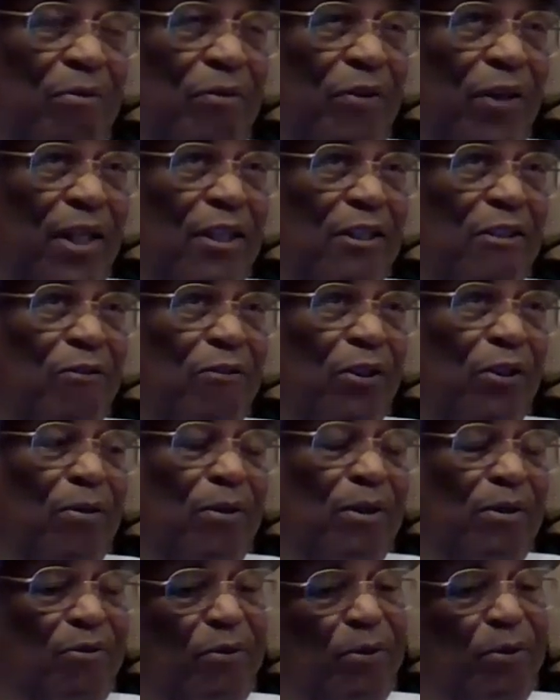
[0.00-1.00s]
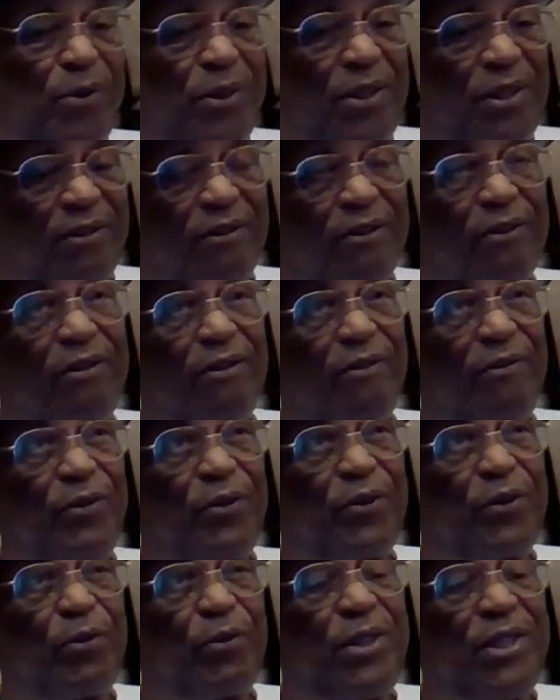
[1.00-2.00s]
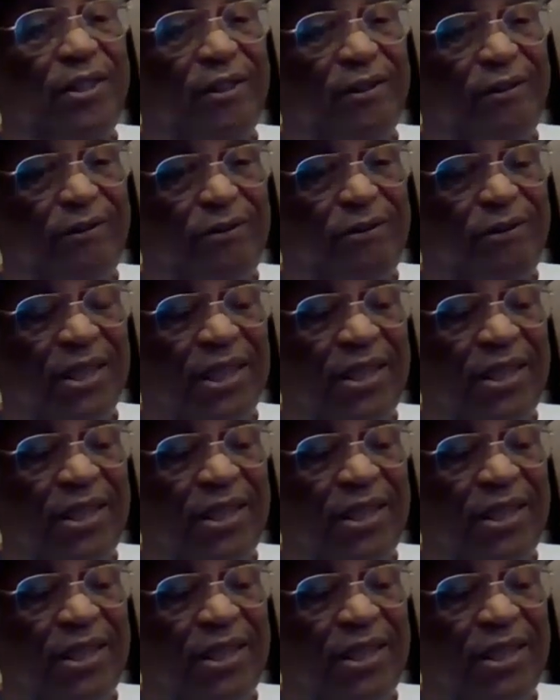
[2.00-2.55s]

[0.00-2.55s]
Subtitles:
Fast forward for 3 years,